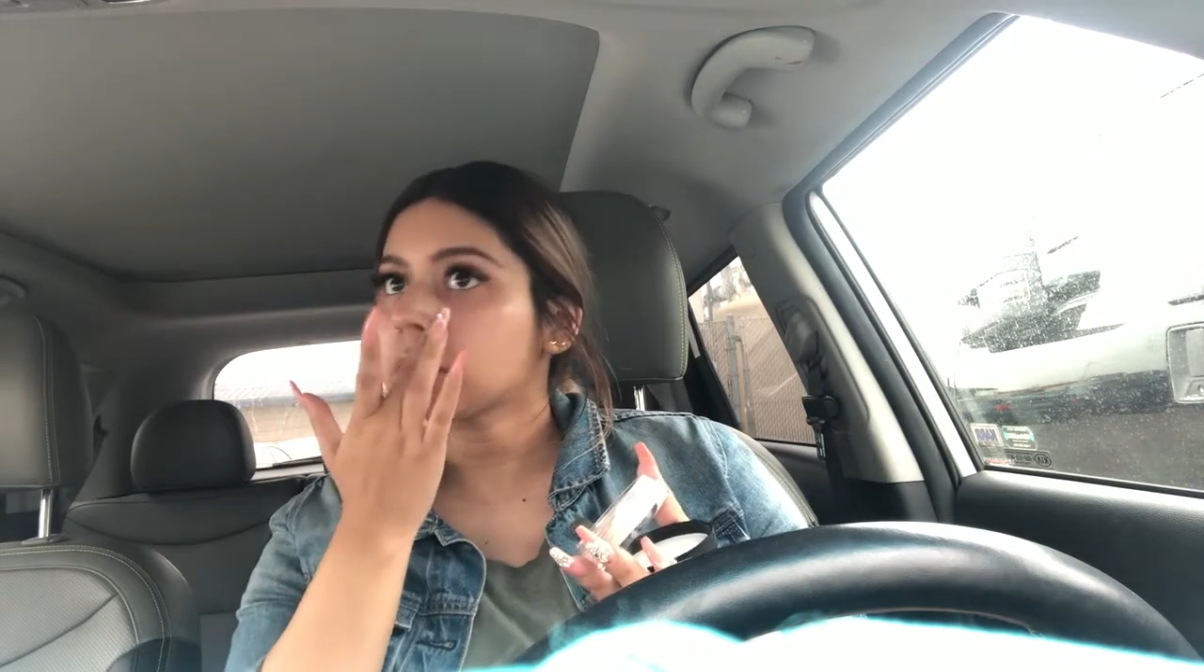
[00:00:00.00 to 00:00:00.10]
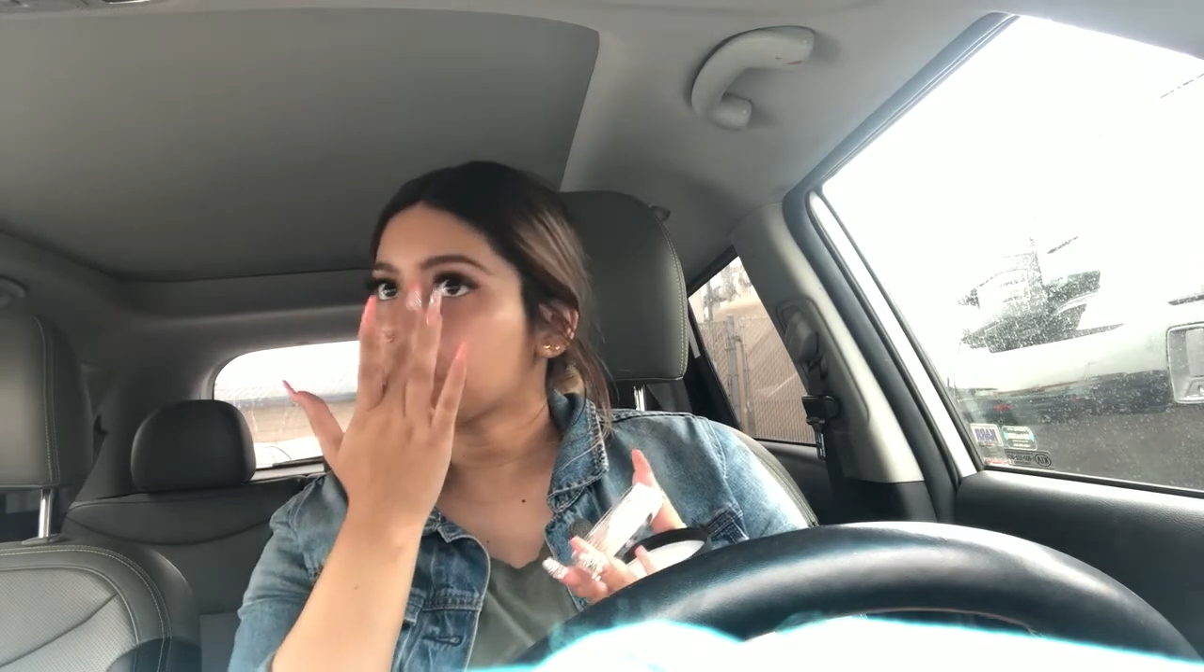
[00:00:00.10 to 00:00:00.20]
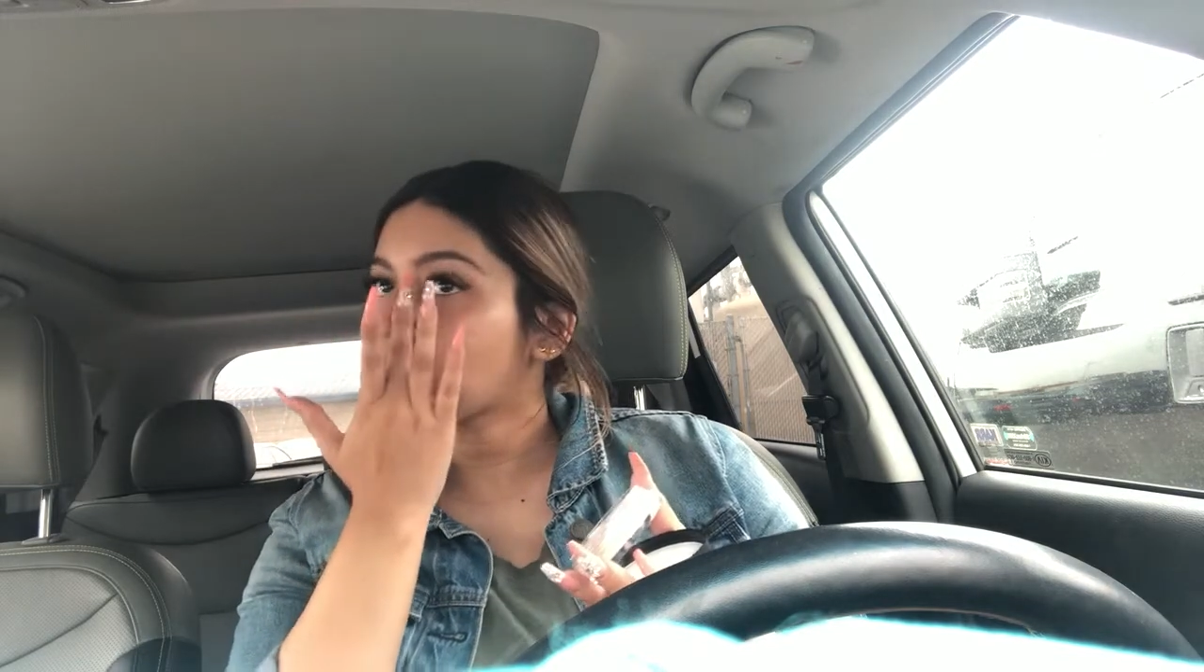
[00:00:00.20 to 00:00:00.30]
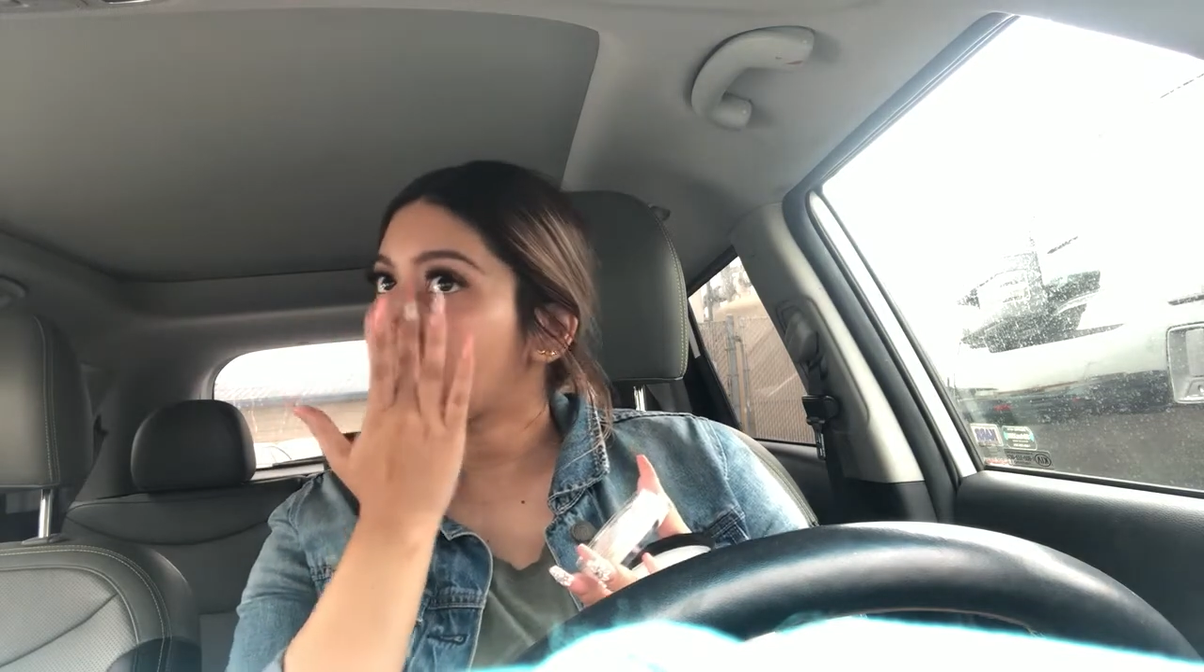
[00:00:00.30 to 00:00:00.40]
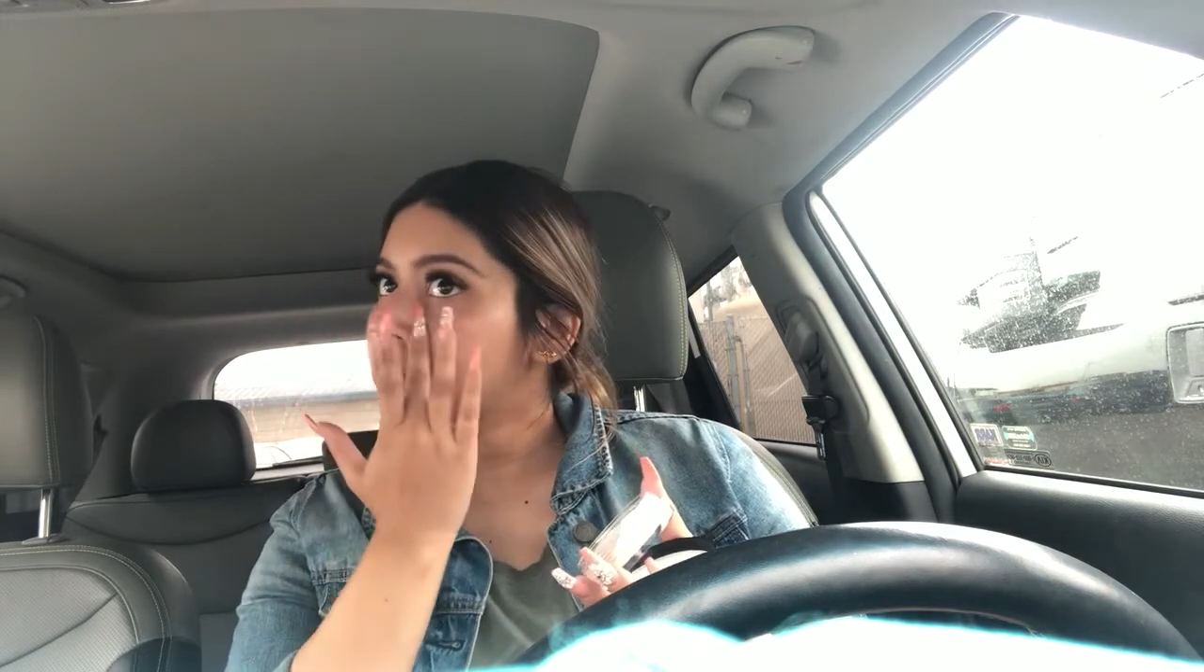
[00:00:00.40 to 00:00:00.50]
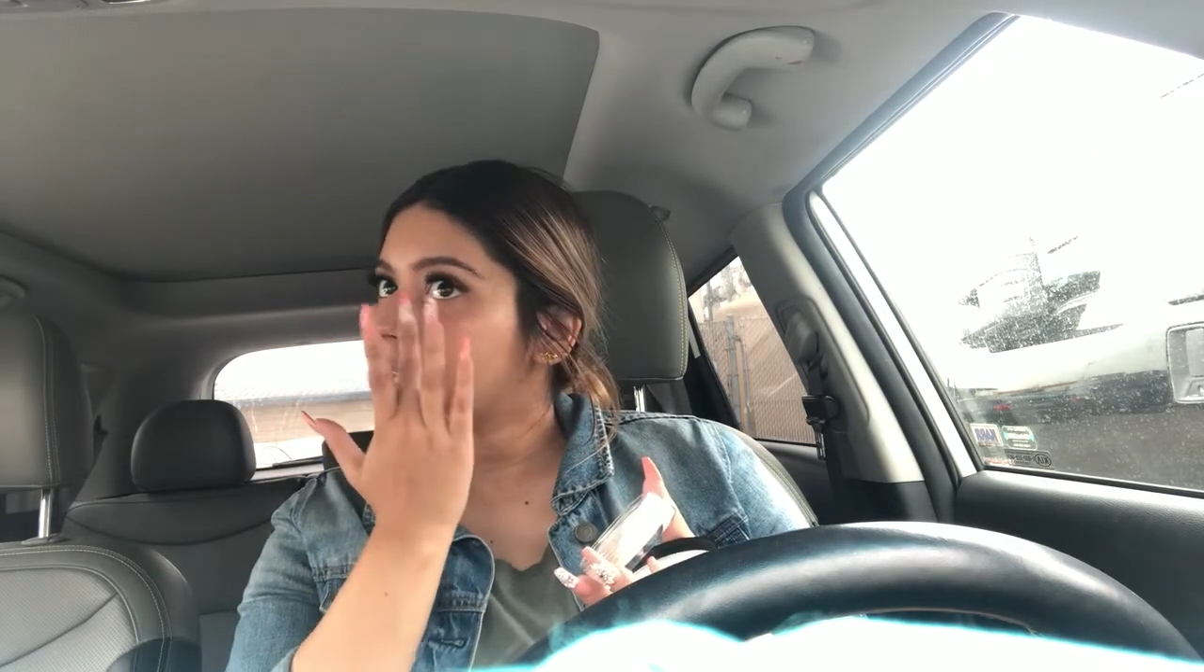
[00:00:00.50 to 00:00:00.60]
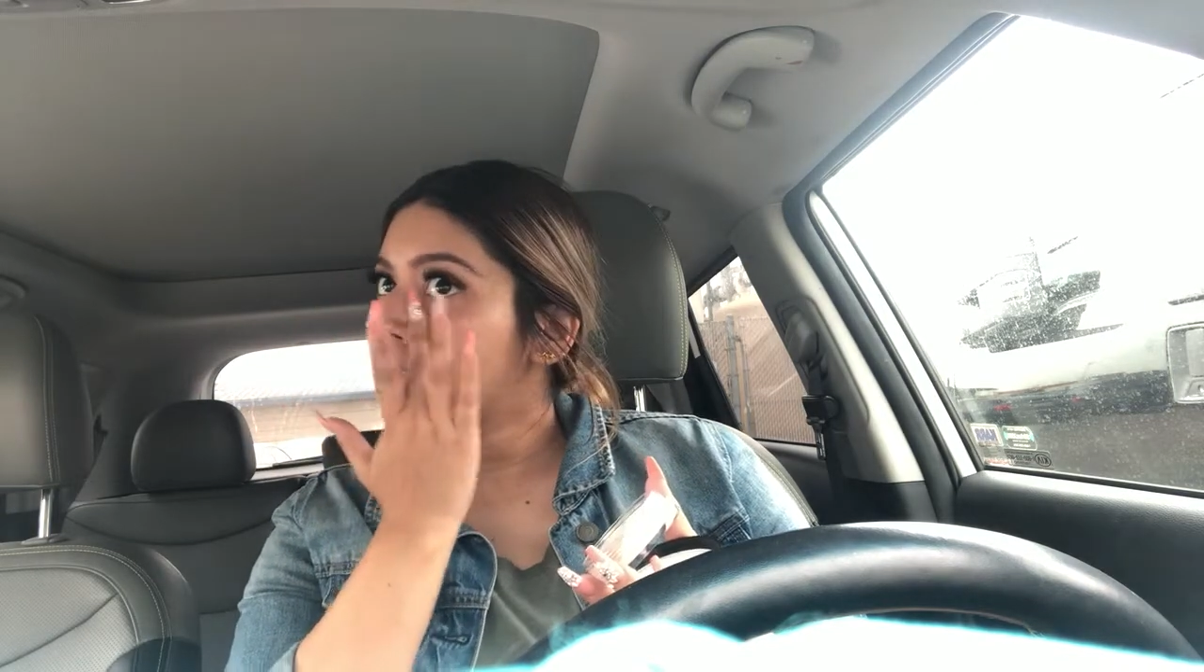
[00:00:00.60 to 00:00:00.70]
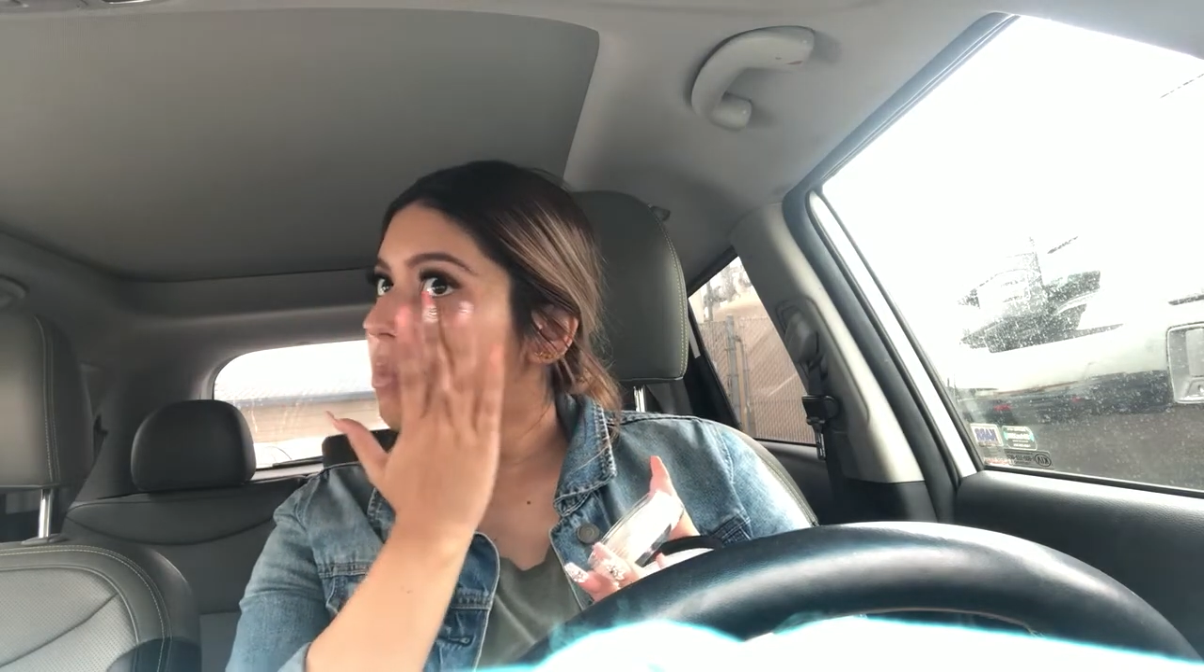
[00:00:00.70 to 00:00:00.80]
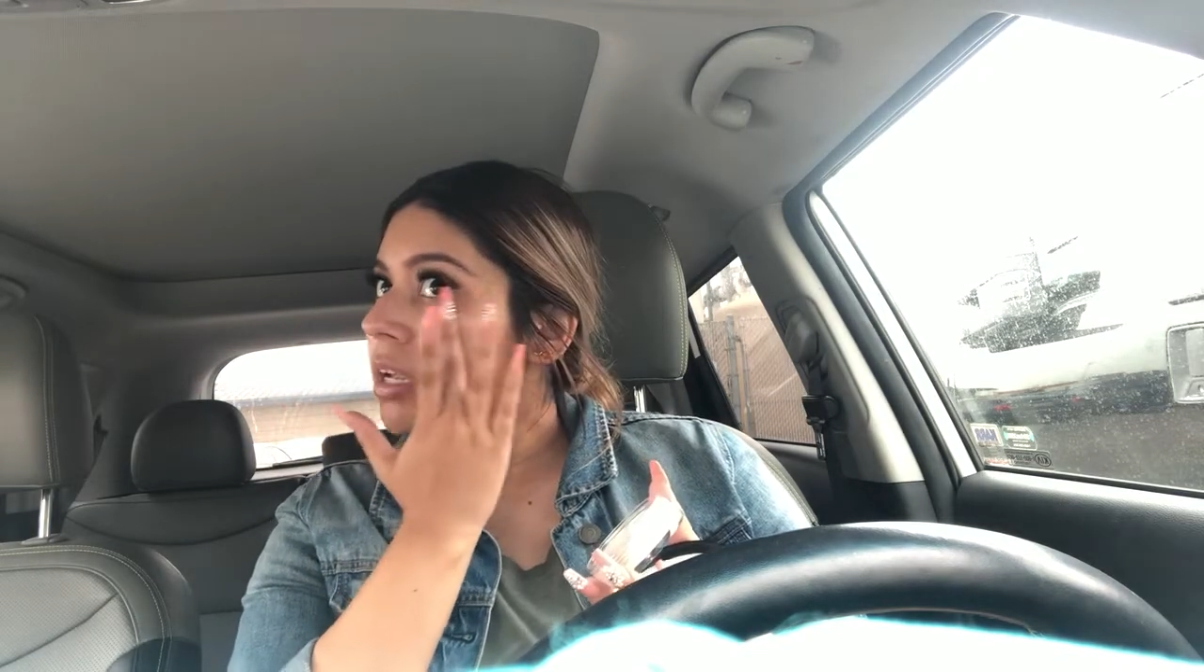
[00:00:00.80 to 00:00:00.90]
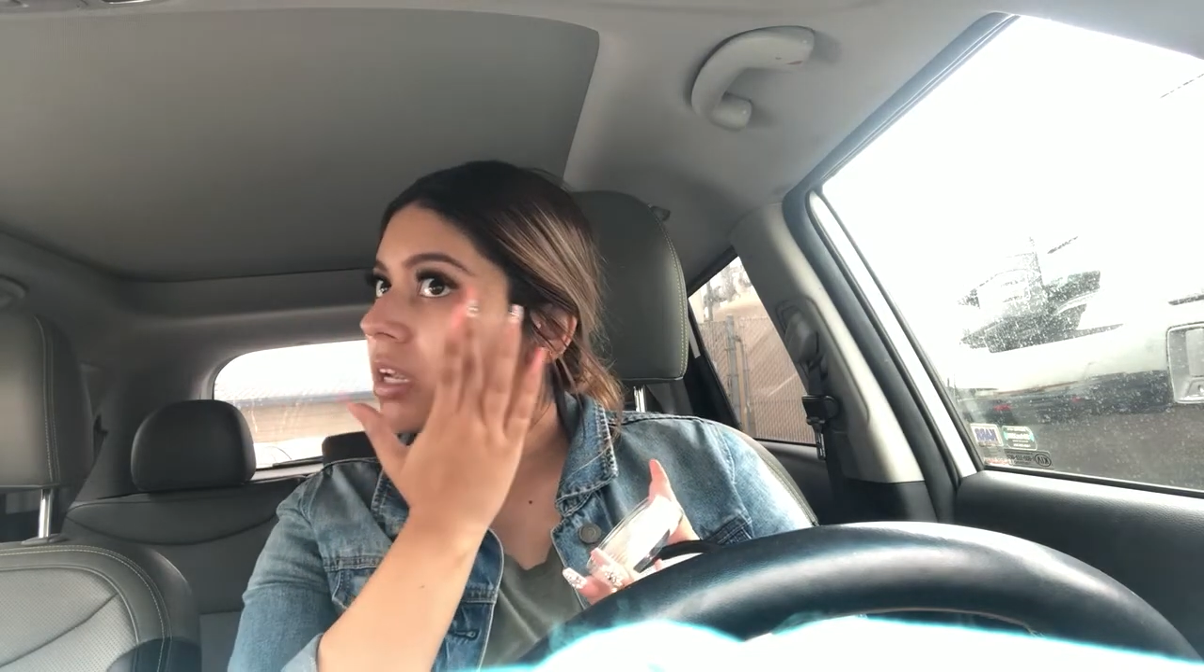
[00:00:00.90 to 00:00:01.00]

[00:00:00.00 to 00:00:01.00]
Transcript: subscribed to him